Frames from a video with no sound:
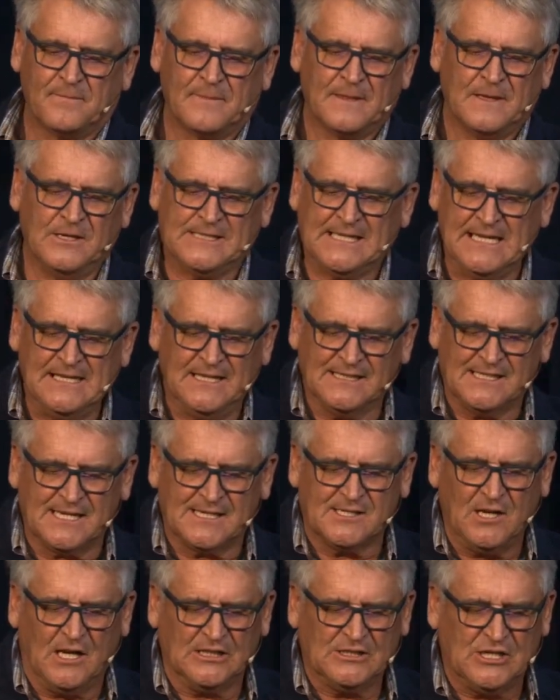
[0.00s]
You see, this
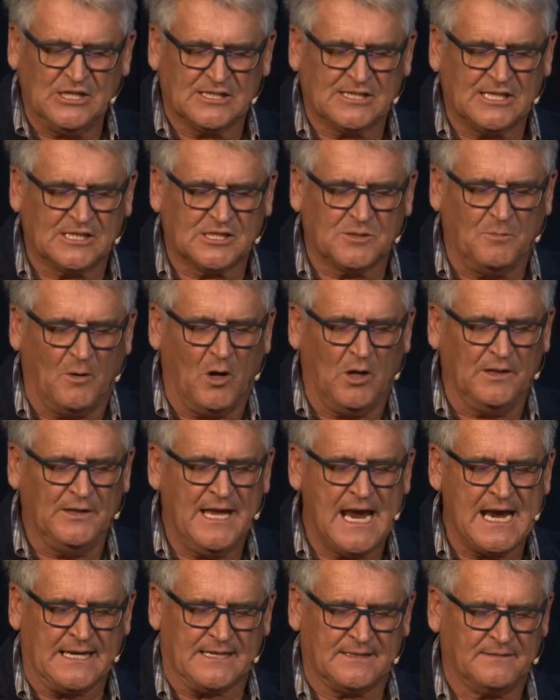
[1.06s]
is not just a small
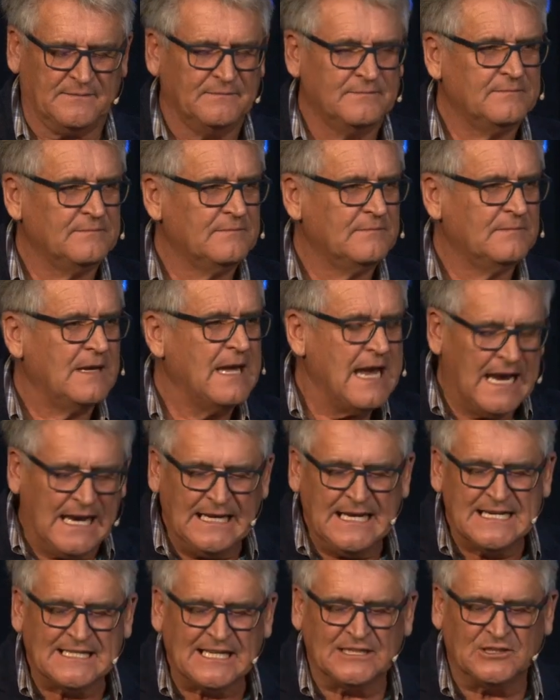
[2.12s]
net.
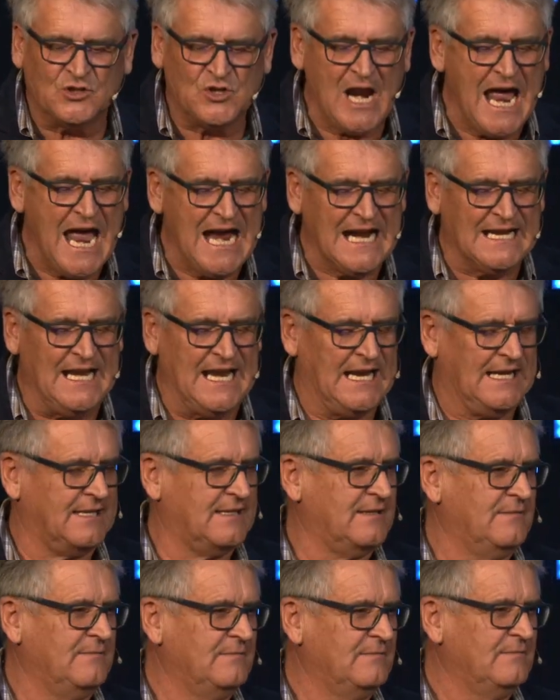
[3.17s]
It is a
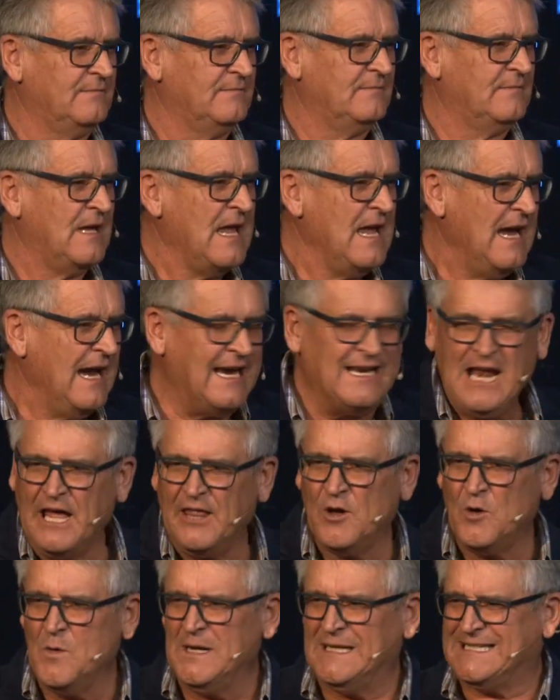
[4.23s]
dragnet. In
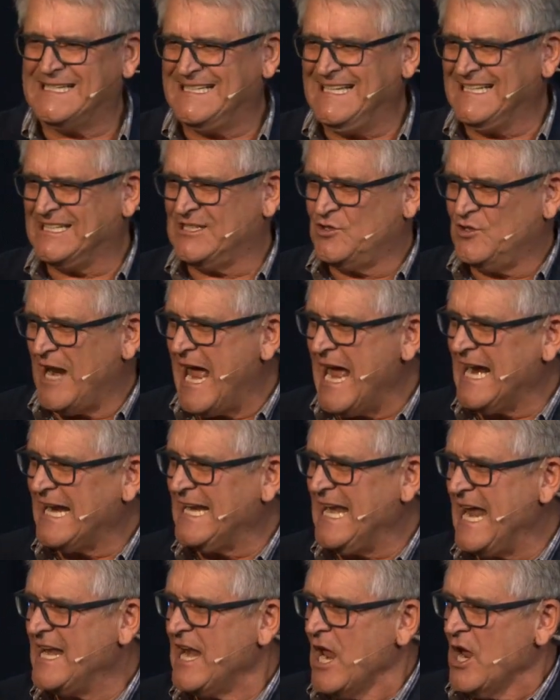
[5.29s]
other words, this
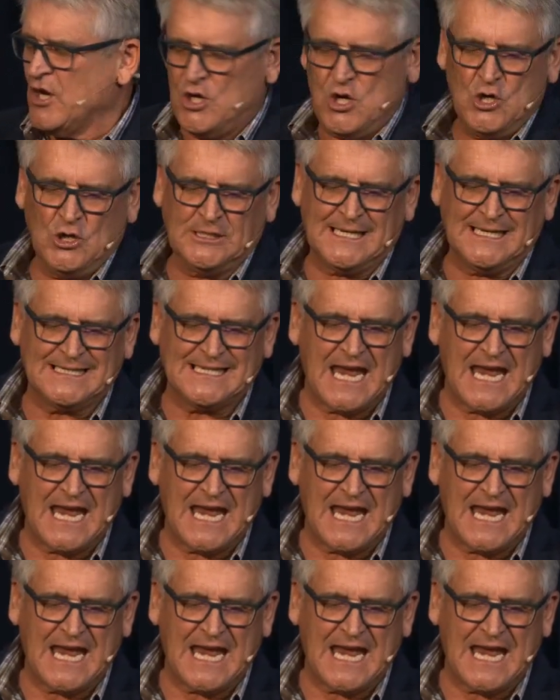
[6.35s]
dragnet uses